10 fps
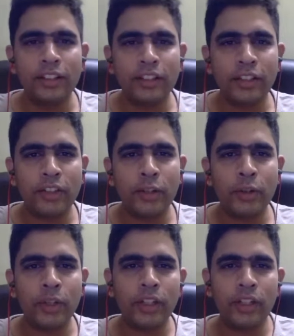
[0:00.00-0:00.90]
7 to
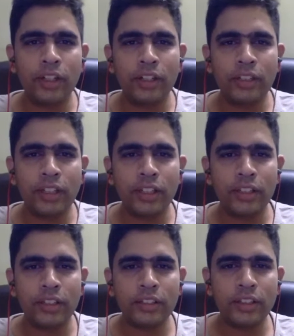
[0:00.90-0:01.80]
10 data
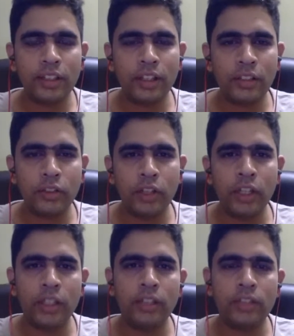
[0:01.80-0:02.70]
scientists, and there are
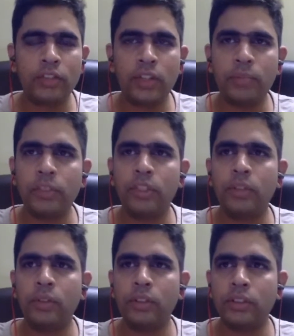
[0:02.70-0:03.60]
three streams
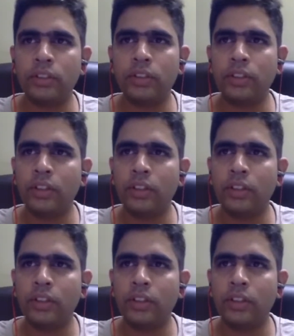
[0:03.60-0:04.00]
into this.